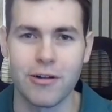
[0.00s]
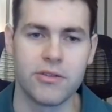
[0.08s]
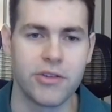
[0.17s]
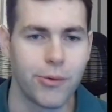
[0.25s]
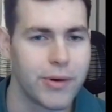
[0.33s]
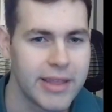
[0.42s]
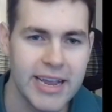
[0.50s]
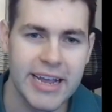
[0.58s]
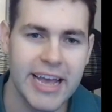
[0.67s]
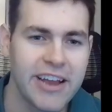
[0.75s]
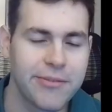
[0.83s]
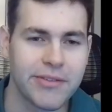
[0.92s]
So with the
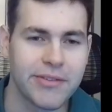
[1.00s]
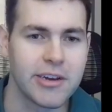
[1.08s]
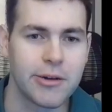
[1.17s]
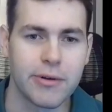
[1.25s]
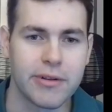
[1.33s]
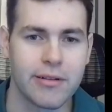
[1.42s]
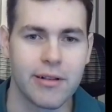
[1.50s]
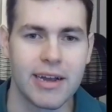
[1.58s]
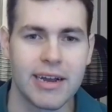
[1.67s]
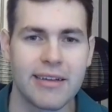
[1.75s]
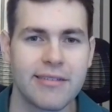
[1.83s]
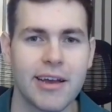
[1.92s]
engagement sequence,
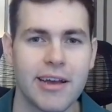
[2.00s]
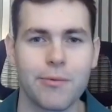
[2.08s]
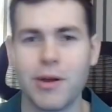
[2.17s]
like I said,